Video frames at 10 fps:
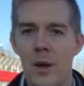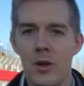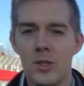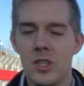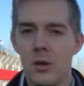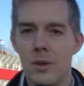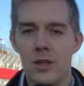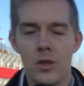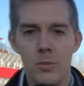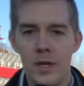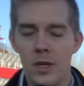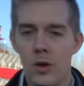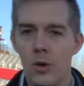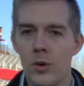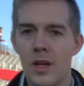I know it's going to be a little bit
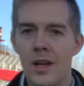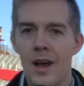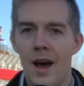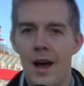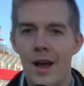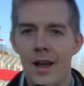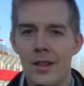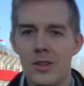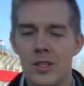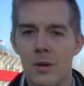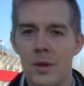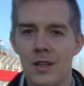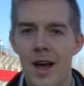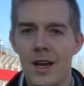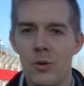cold, and there's going to be a
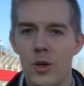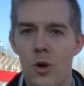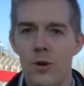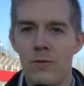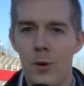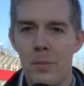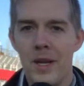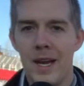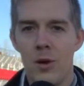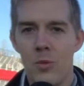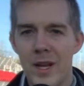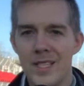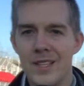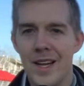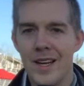lot going on for it being a
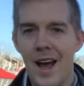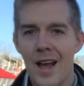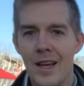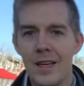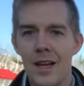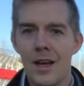Wednesday night.